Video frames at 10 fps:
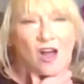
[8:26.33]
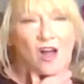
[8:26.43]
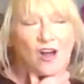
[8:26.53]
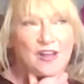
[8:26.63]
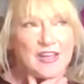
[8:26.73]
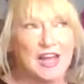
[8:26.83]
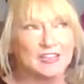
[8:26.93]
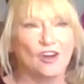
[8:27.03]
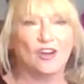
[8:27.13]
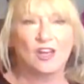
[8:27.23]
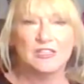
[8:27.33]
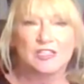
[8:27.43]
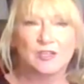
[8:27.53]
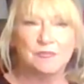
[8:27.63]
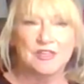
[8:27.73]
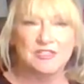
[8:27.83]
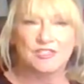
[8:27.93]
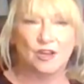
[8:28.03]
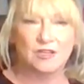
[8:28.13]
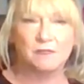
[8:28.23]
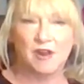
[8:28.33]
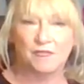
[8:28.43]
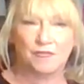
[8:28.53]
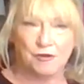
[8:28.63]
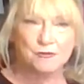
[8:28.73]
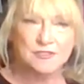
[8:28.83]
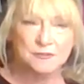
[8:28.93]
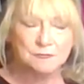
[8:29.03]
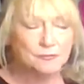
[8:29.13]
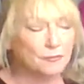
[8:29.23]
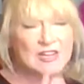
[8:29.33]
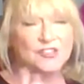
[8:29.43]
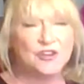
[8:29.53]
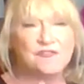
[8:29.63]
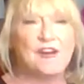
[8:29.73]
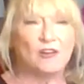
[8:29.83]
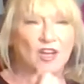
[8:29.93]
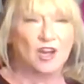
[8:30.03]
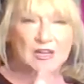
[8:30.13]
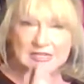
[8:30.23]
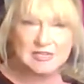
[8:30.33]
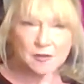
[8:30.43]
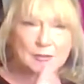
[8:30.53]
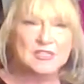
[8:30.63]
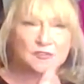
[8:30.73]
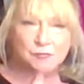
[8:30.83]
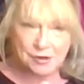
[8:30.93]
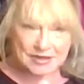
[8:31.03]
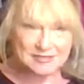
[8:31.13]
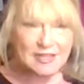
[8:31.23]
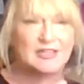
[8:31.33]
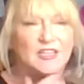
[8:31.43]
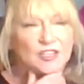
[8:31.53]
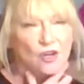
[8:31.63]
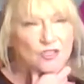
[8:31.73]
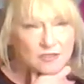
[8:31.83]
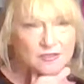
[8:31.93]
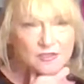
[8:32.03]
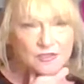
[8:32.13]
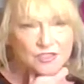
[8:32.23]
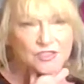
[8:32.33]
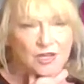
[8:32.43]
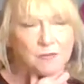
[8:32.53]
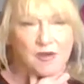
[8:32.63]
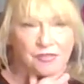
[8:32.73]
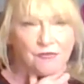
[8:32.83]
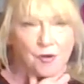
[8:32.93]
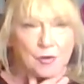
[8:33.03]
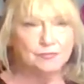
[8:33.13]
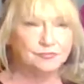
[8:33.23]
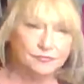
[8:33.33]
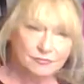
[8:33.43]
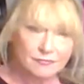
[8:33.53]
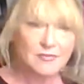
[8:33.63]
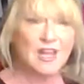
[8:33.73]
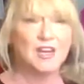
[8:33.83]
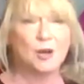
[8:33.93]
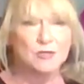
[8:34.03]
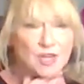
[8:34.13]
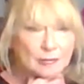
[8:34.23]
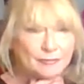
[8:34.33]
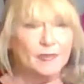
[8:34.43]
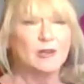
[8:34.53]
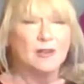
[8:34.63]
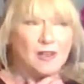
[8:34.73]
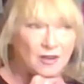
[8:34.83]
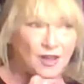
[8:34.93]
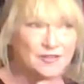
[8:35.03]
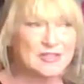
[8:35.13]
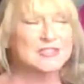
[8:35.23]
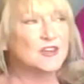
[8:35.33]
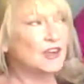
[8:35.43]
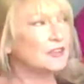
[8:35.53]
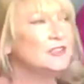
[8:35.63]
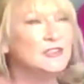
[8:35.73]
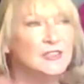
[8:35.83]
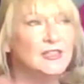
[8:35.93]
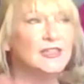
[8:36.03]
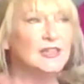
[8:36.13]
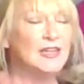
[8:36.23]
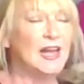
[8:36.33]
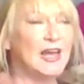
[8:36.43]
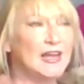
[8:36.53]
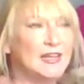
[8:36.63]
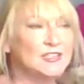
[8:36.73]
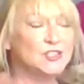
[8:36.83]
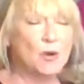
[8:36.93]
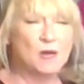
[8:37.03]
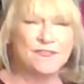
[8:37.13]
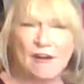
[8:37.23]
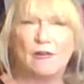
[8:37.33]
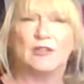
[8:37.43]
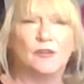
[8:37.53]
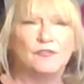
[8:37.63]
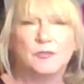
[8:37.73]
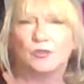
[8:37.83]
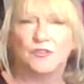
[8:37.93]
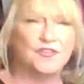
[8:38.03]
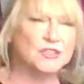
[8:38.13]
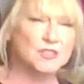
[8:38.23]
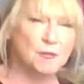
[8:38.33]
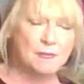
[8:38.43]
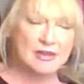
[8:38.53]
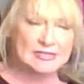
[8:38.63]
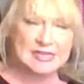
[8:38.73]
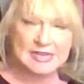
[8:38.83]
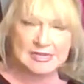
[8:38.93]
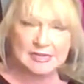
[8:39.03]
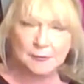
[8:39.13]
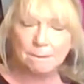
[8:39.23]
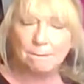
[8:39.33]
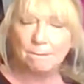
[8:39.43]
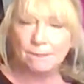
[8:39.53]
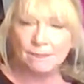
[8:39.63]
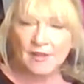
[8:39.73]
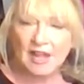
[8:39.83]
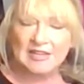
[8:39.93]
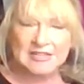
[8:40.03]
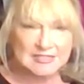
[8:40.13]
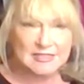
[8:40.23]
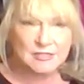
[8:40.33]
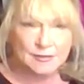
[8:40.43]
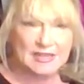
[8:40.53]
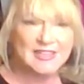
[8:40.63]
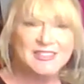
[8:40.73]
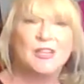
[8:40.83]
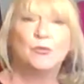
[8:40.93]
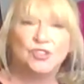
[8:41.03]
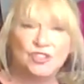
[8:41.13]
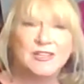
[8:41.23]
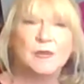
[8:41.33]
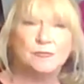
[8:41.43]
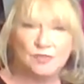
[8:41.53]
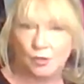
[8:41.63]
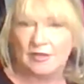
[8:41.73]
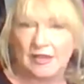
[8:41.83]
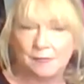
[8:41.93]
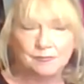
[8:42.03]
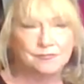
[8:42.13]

I had got like something stuck in my throat. Literally felt like I'd eaten a piece of bread and it got stuck in my throat. And I was like this, and so I felt uncomfortable the first time I meditated. And he said to me, he said, well, just keep doing it.